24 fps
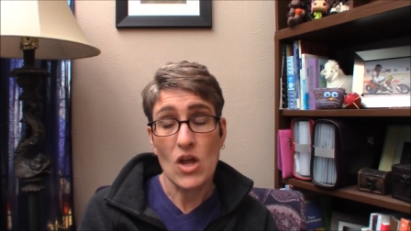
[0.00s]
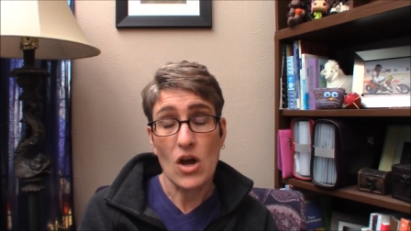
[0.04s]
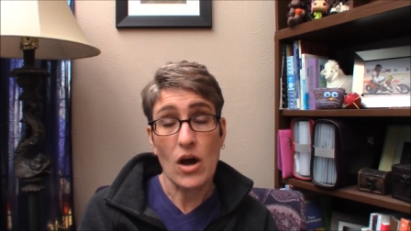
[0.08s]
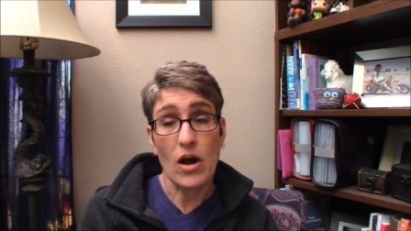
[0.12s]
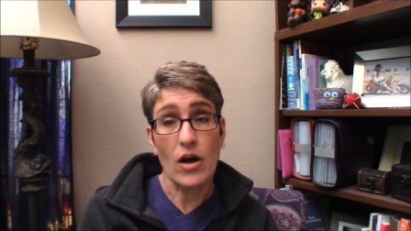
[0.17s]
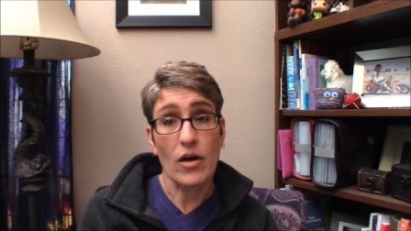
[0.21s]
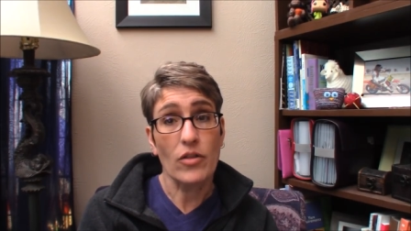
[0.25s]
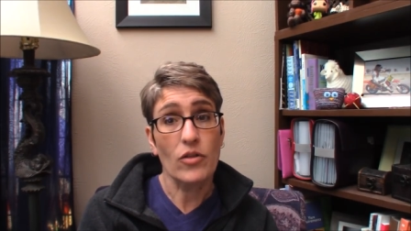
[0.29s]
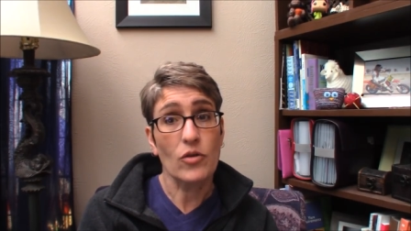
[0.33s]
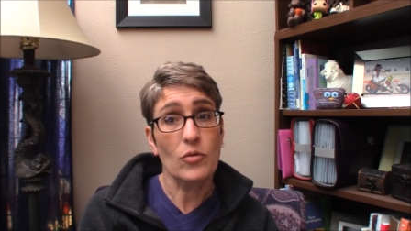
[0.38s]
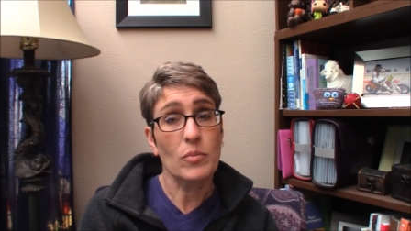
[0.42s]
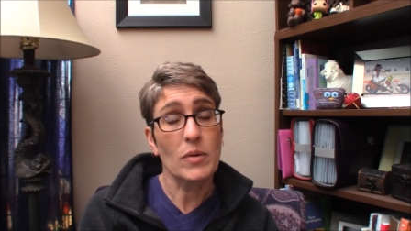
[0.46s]

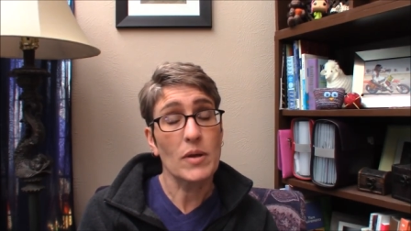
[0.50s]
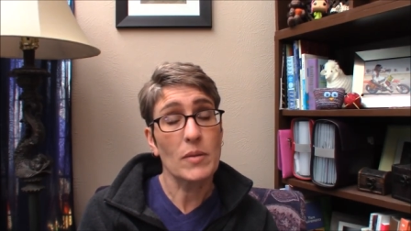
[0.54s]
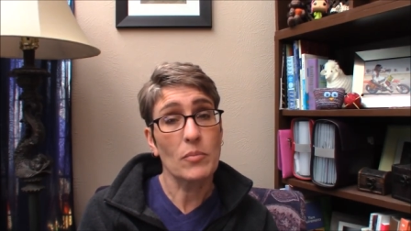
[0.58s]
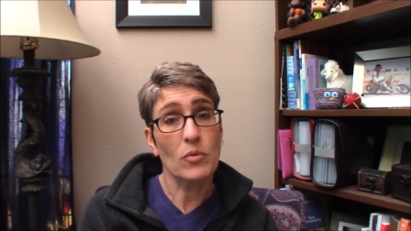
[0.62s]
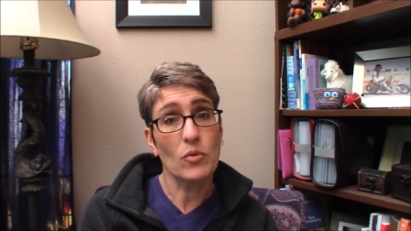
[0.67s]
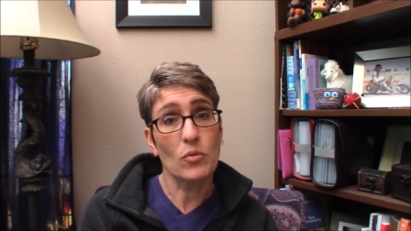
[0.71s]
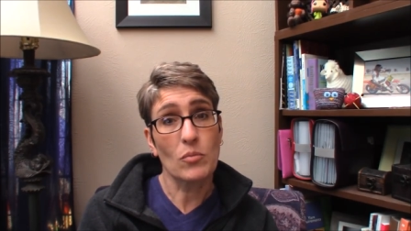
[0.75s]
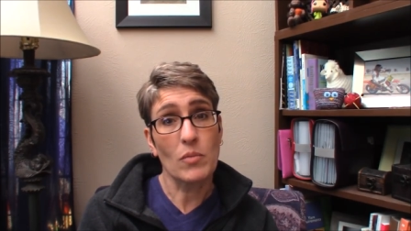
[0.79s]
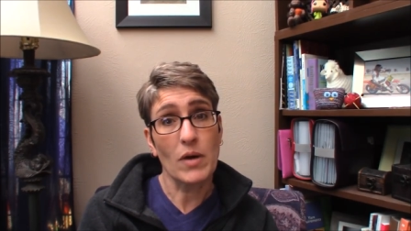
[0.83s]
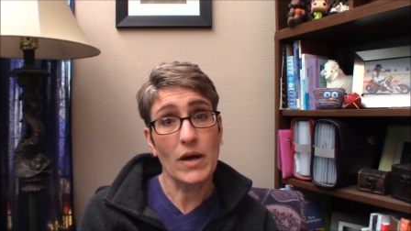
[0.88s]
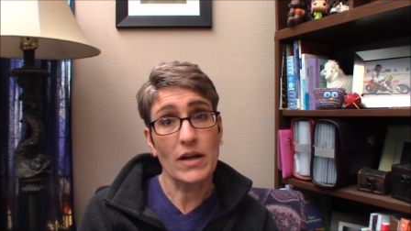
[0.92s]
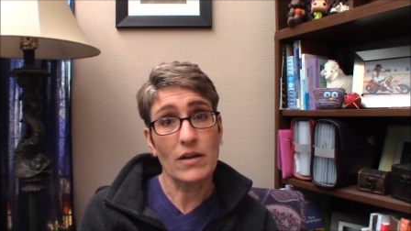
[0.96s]
other
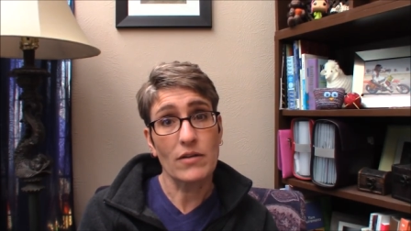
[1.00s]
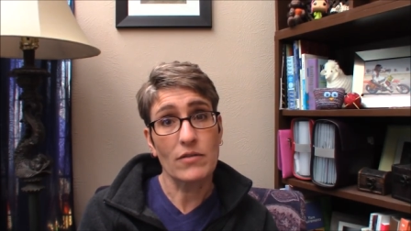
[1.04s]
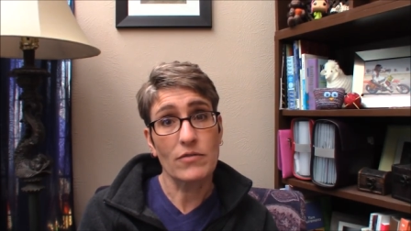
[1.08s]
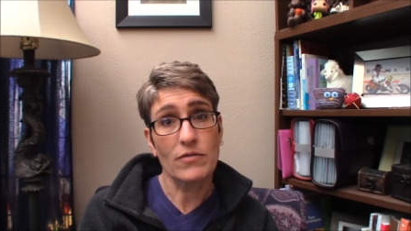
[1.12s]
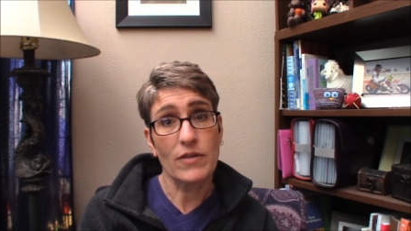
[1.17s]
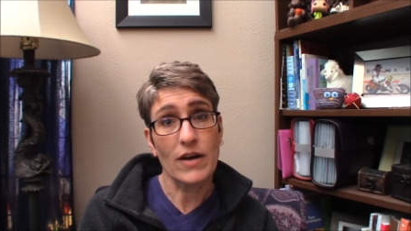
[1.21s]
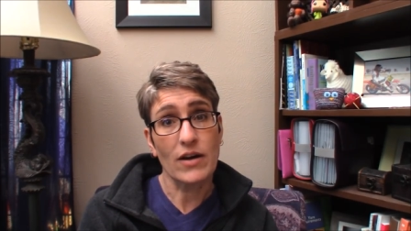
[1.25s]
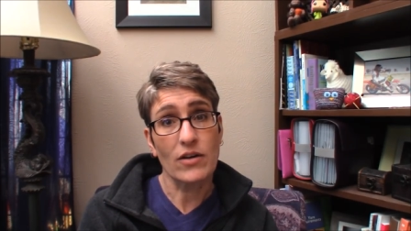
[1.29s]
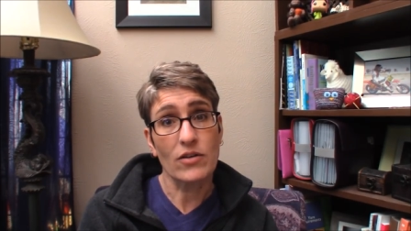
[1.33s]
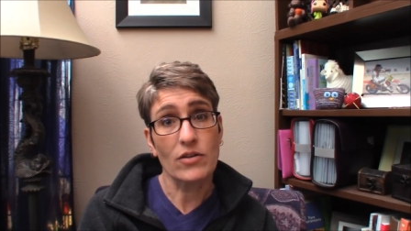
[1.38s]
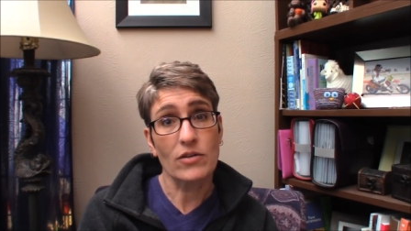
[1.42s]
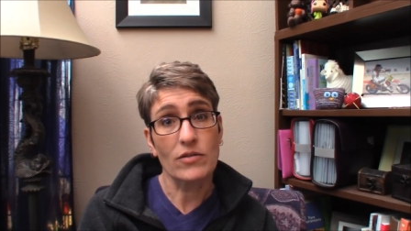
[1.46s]
people might have
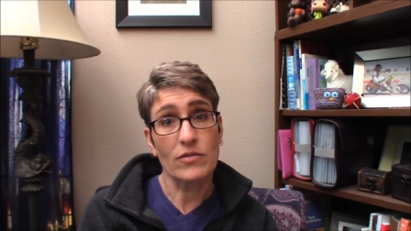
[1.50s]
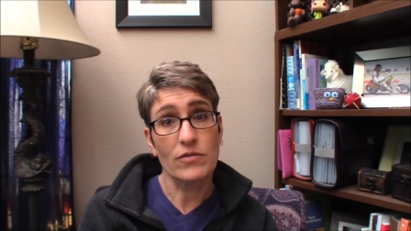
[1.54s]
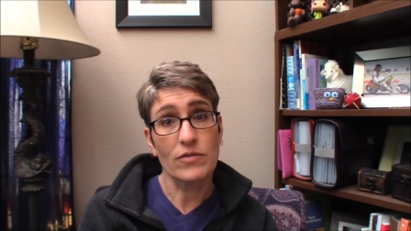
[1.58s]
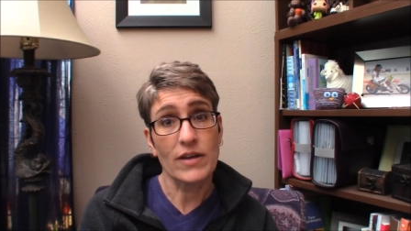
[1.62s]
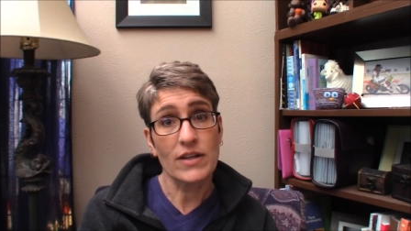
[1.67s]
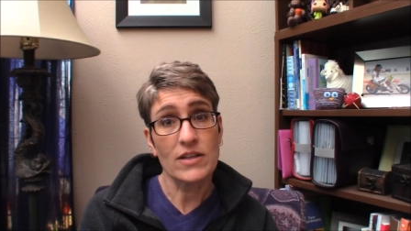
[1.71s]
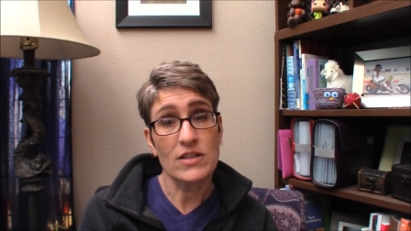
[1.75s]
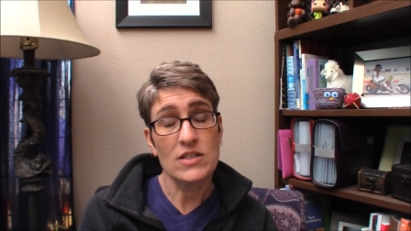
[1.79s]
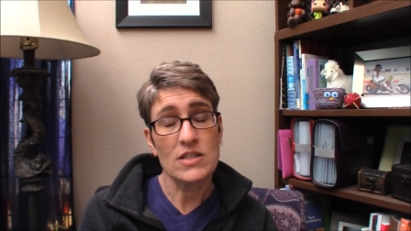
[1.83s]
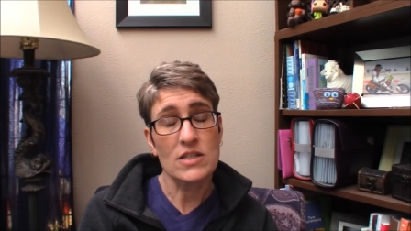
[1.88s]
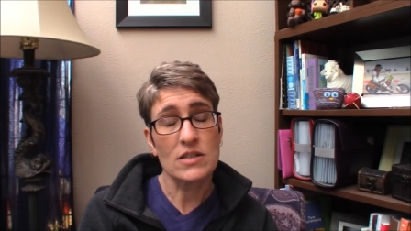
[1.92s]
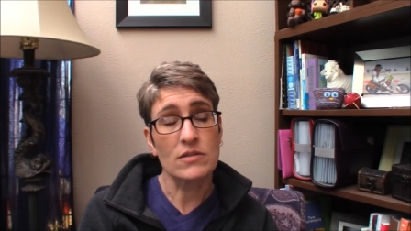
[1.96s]
found
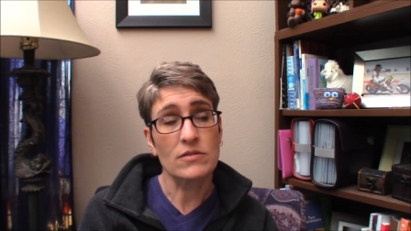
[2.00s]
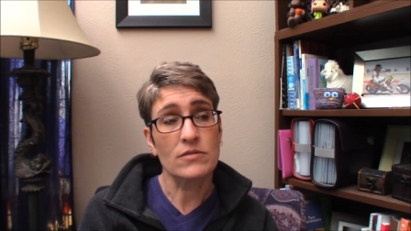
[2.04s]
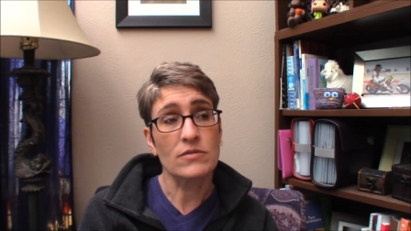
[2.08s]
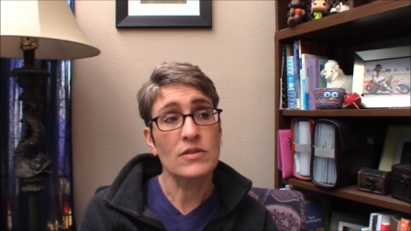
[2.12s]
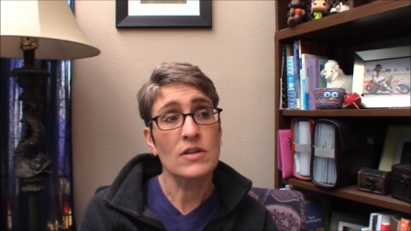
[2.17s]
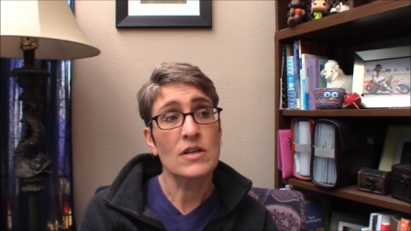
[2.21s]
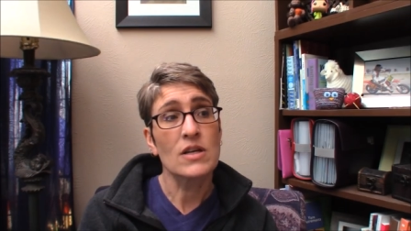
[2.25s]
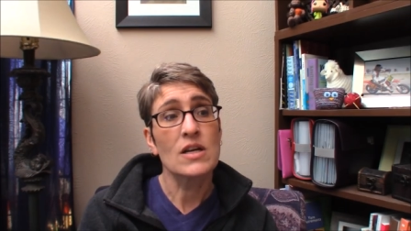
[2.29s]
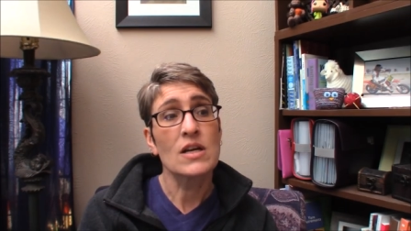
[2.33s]
offensive.